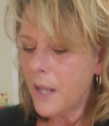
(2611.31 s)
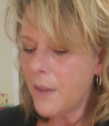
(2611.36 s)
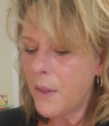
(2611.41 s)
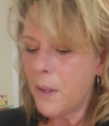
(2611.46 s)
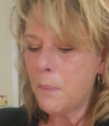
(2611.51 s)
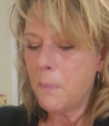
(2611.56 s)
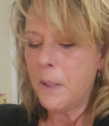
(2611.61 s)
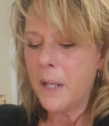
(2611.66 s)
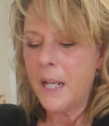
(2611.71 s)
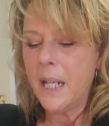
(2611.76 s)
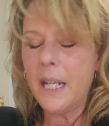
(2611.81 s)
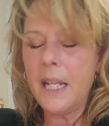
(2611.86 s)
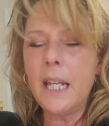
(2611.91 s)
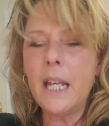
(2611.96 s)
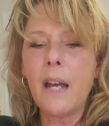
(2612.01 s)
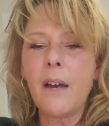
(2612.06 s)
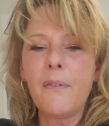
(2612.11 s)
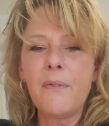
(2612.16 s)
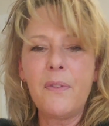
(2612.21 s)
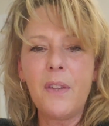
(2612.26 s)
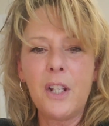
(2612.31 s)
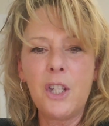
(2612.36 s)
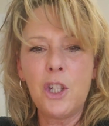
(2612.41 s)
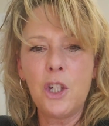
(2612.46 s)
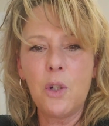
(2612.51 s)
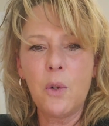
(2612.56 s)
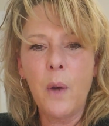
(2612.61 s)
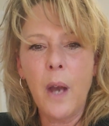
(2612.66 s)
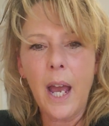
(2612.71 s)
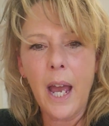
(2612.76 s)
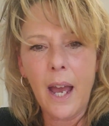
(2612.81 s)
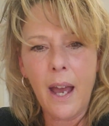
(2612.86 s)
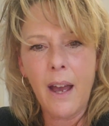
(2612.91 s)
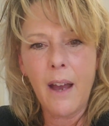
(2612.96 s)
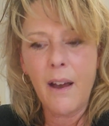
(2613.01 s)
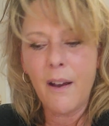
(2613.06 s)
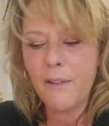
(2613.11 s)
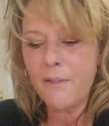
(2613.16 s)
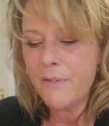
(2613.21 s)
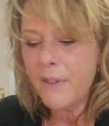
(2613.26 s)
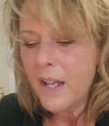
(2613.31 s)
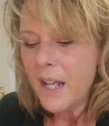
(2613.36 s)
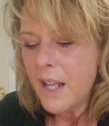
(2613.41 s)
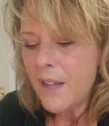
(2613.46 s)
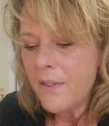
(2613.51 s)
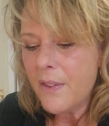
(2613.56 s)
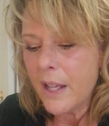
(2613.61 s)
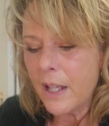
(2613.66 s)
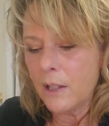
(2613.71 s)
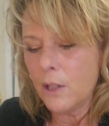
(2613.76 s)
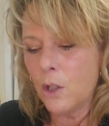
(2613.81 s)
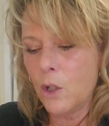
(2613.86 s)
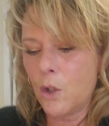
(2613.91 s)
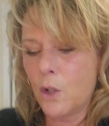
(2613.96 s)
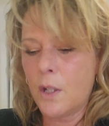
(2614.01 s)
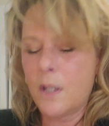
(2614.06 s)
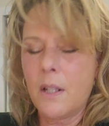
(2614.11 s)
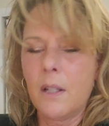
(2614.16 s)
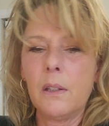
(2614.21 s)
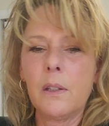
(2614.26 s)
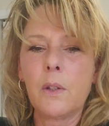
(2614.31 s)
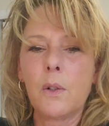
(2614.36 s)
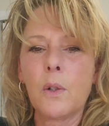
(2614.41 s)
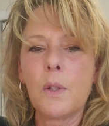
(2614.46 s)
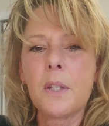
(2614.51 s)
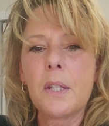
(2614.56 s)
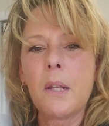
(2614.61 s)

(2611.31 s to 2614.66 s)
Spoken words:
the PDF that you have that looks a little